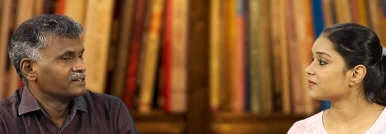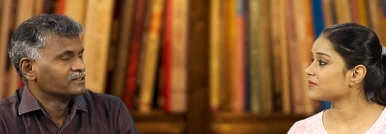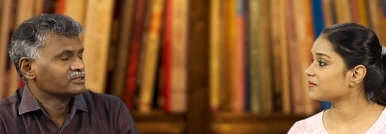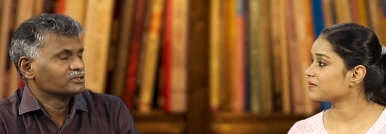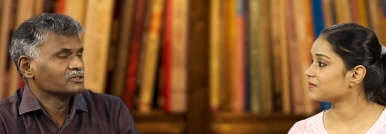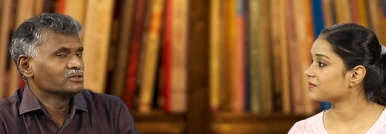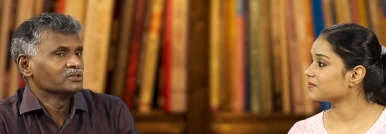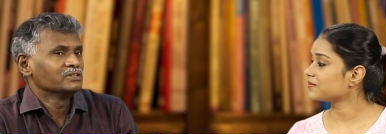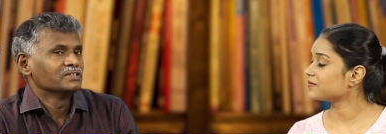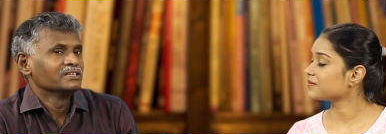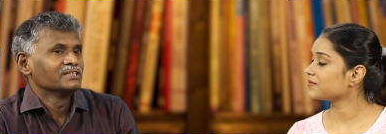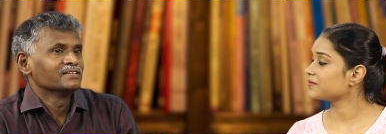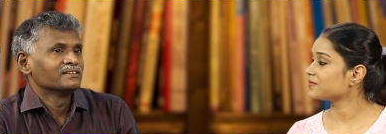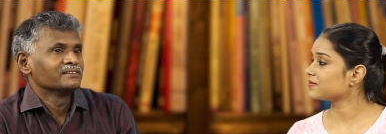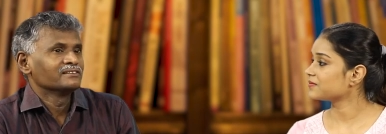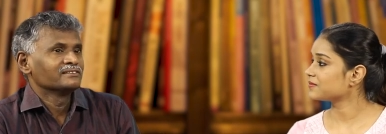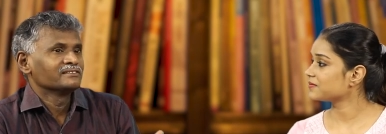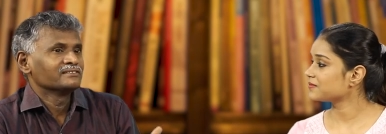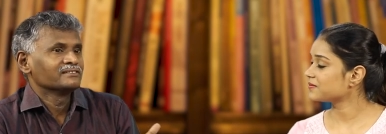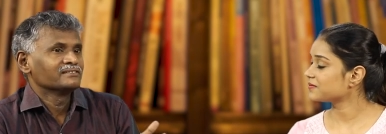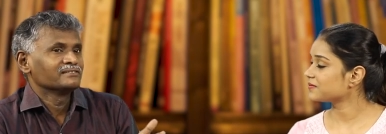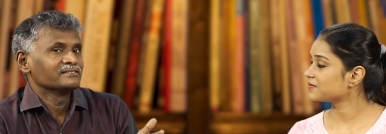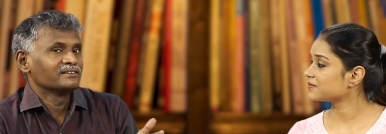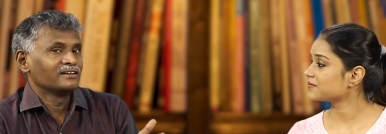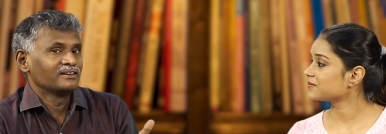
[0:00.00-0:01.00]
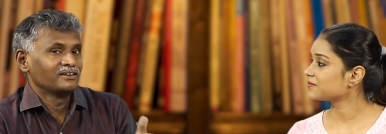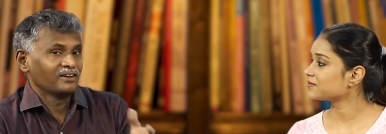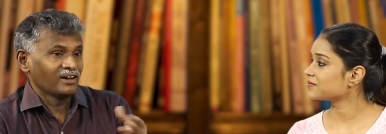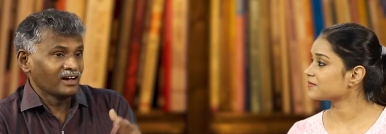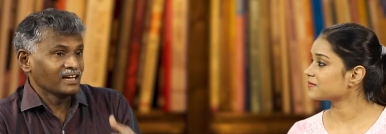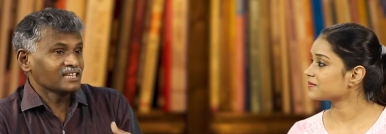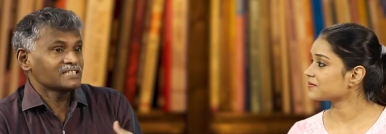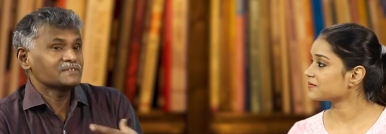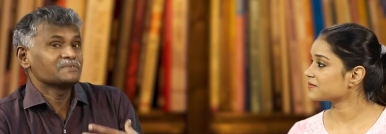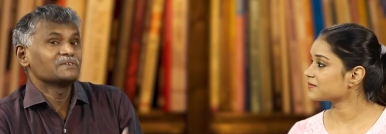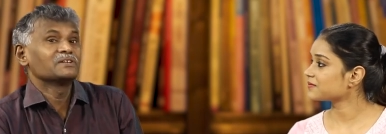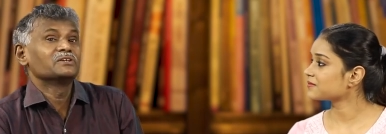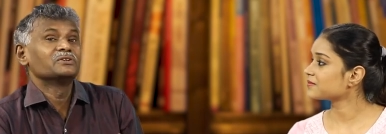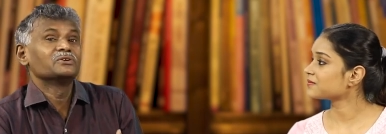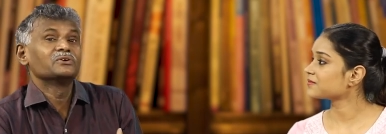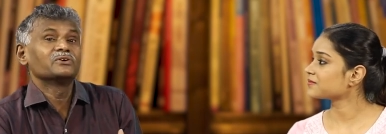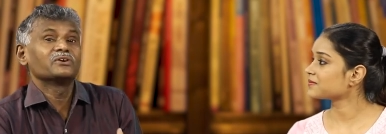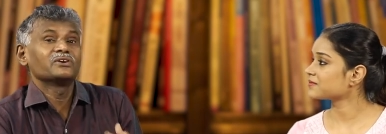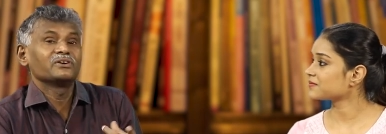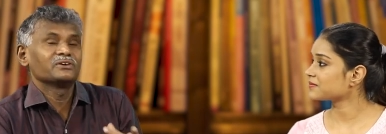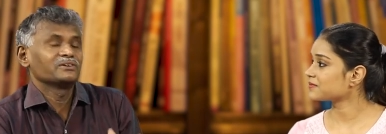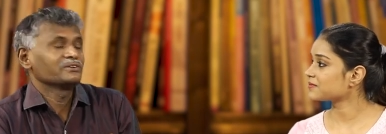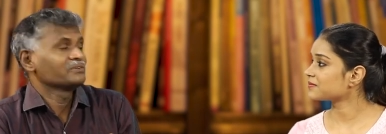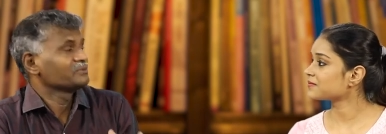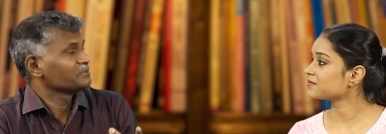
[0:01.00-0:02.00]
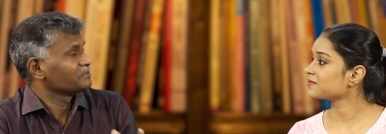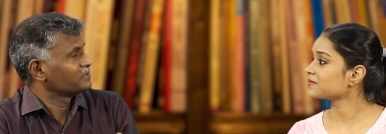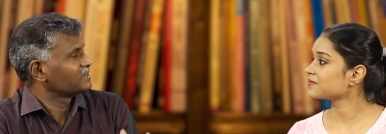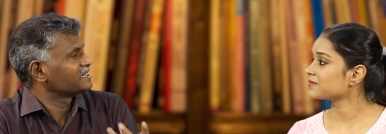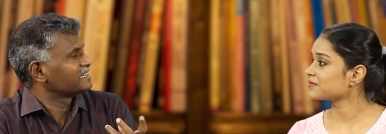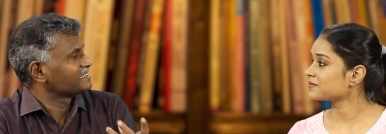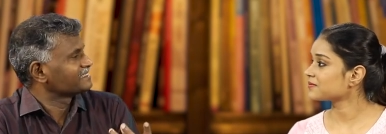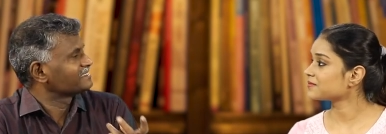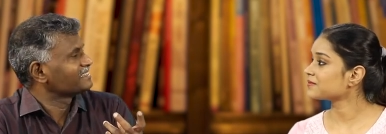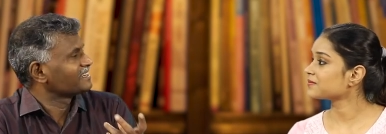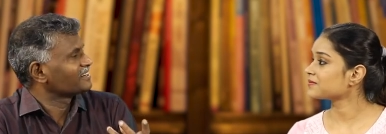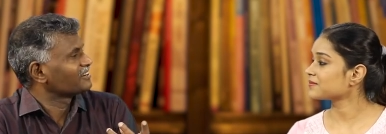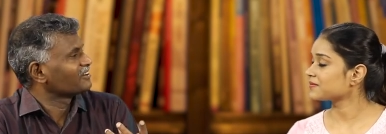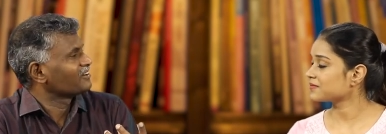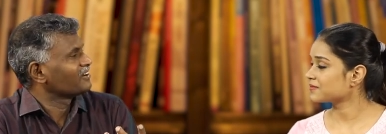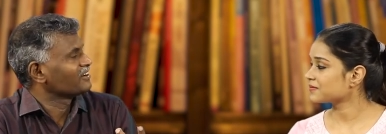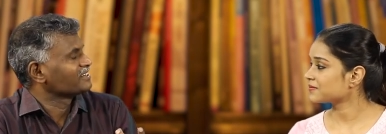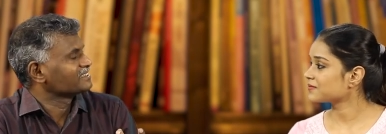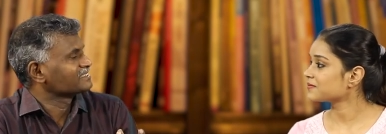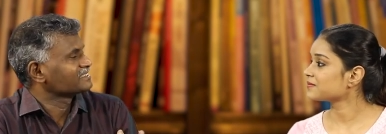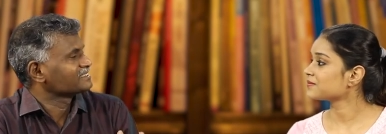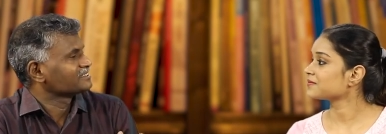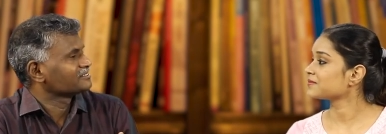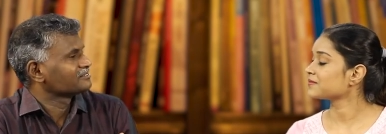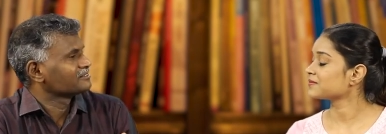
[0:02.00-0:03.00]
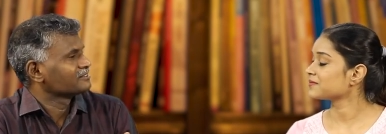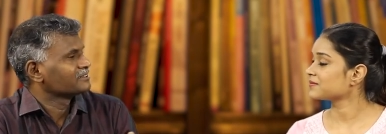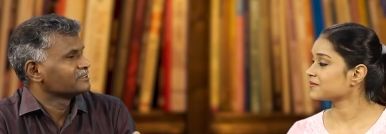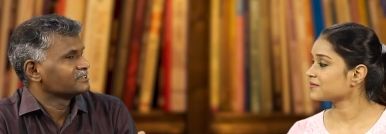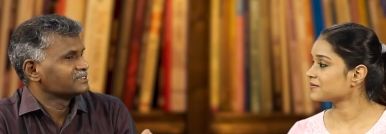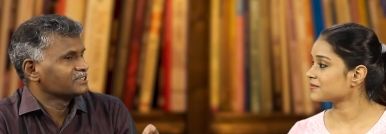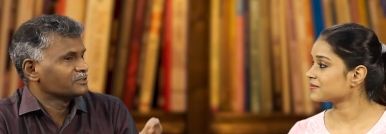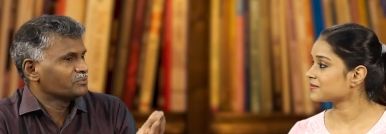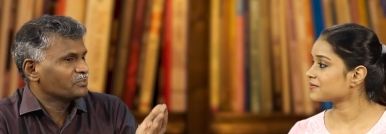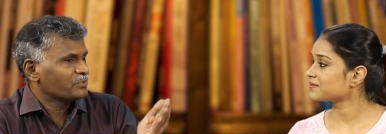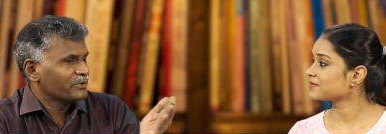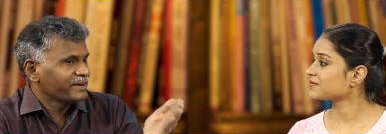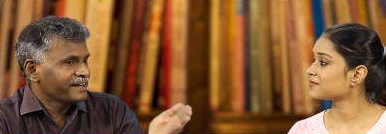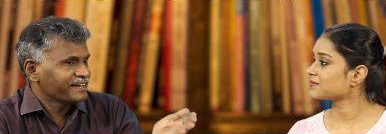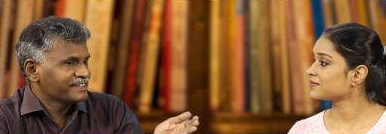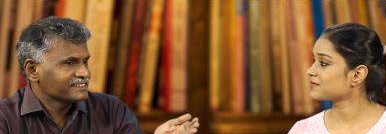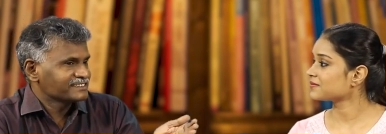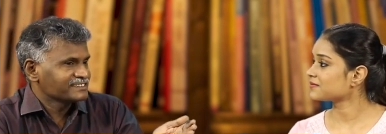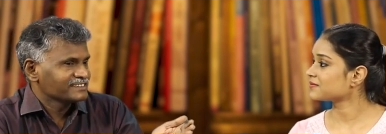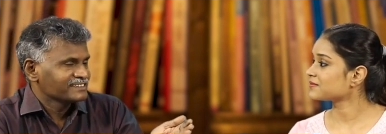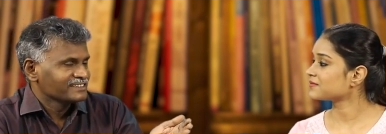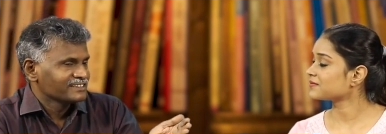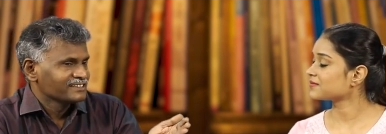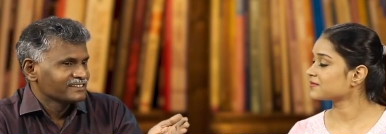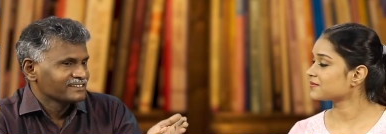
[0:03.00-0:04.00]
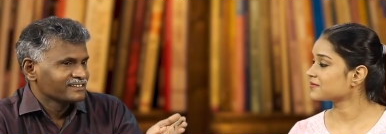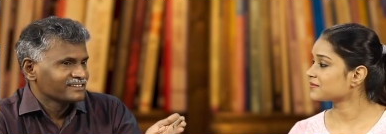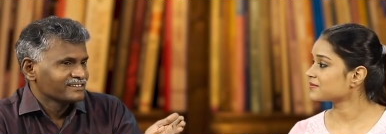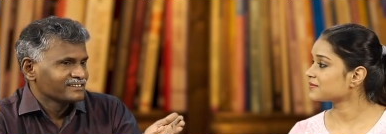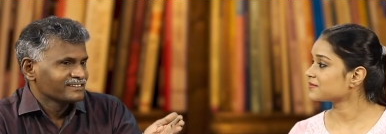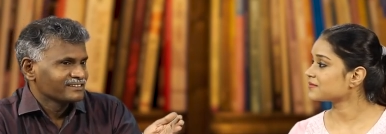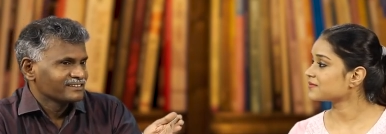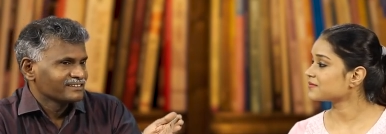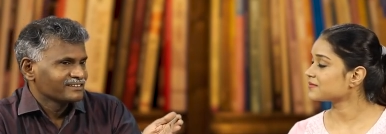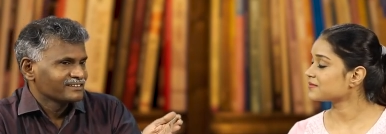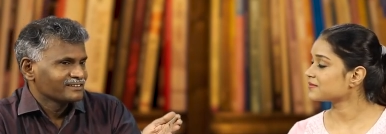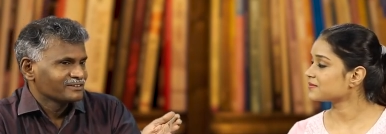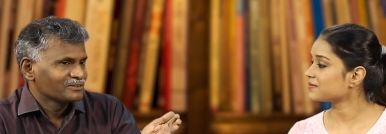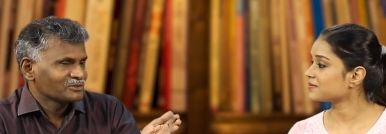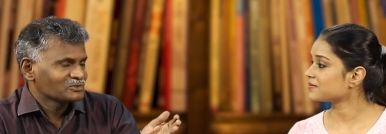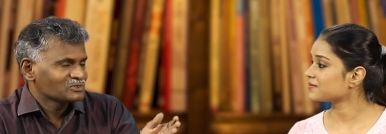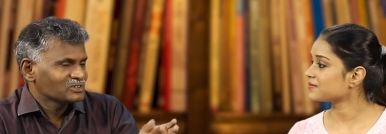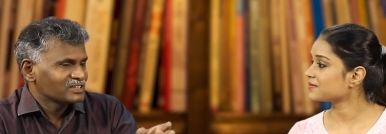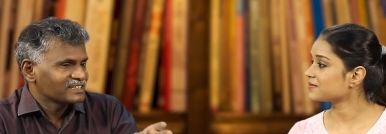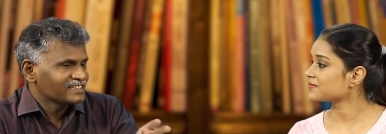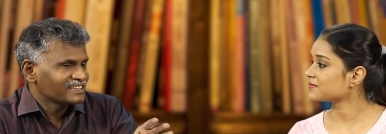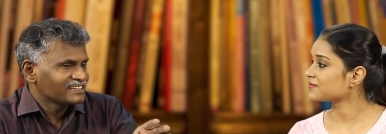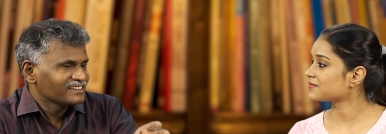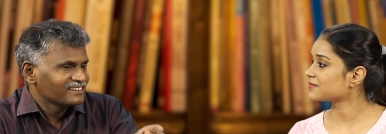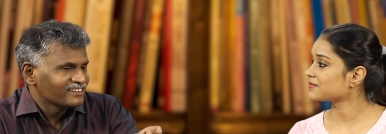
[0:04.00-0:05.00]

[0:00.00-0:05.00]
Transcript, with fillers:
Speaker 1: So, the loss we know what is that loss. The poet looks at the